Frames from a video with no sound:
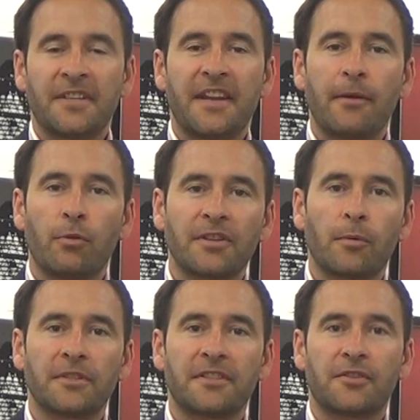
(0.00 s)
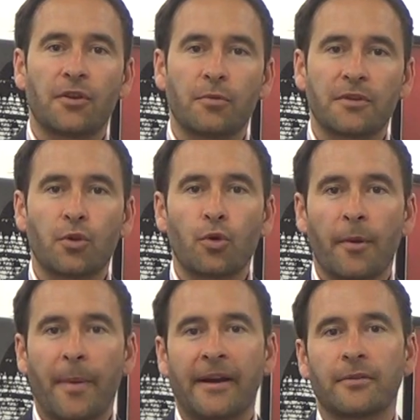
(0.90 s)
Today what I wanted to do was talk
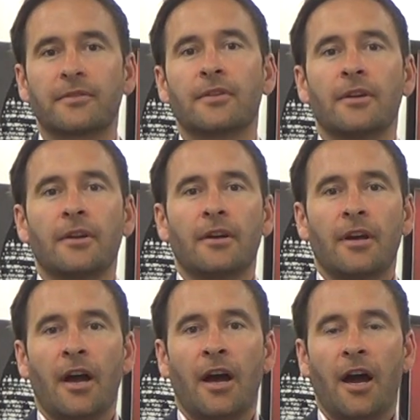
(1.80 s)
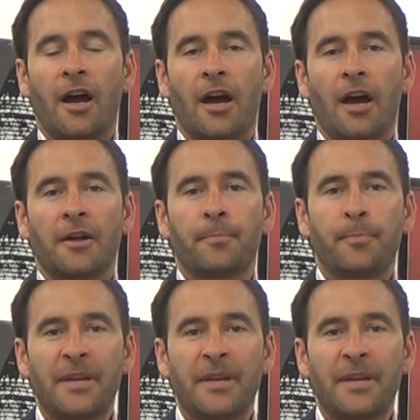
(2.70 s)
about a